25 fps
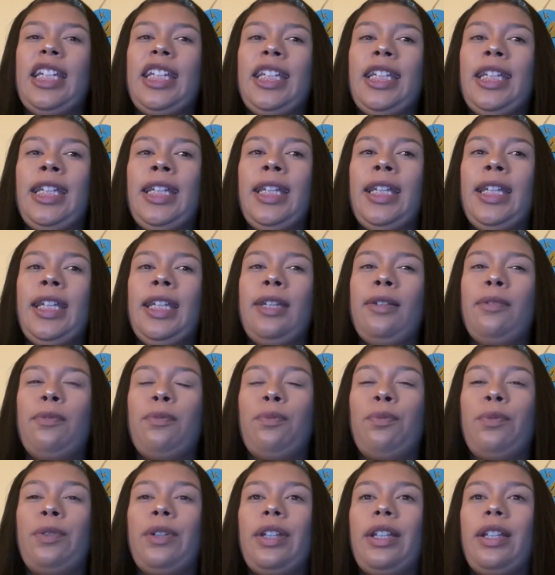he
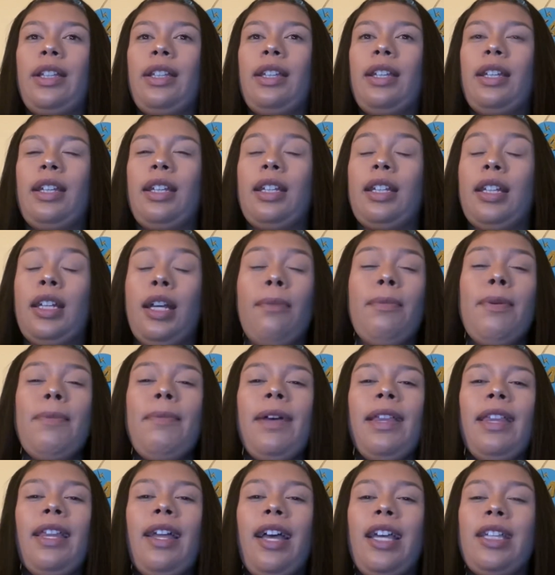would come in
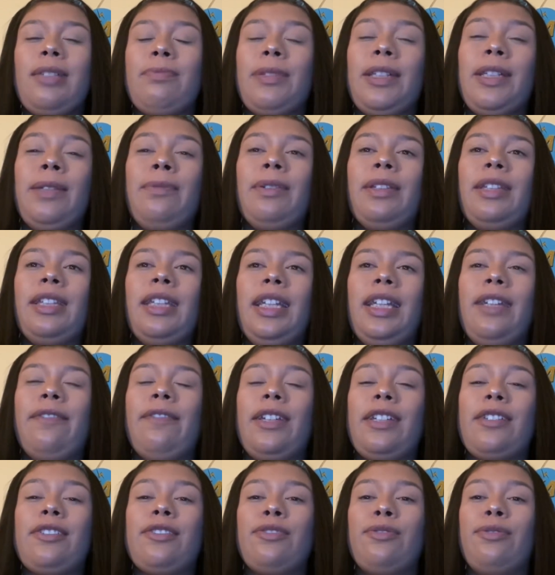my lives, but he would leave
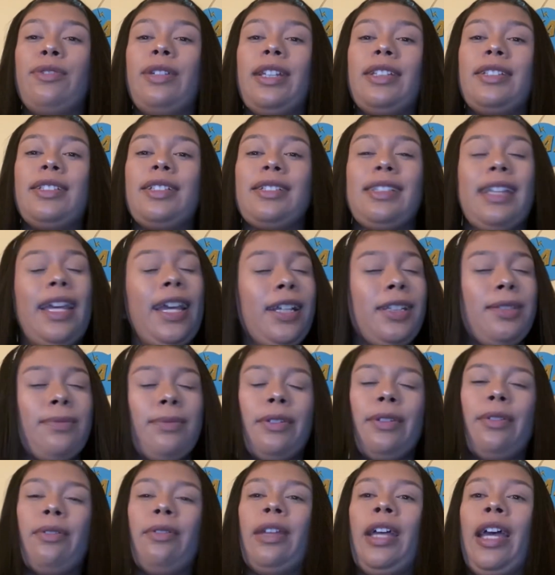as soon as his ex
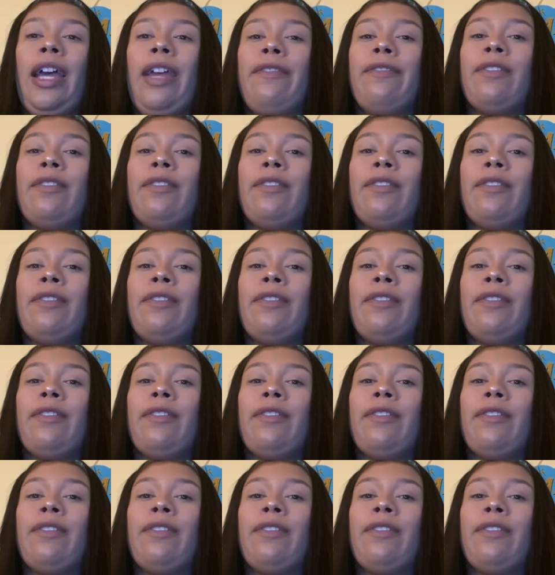would go live,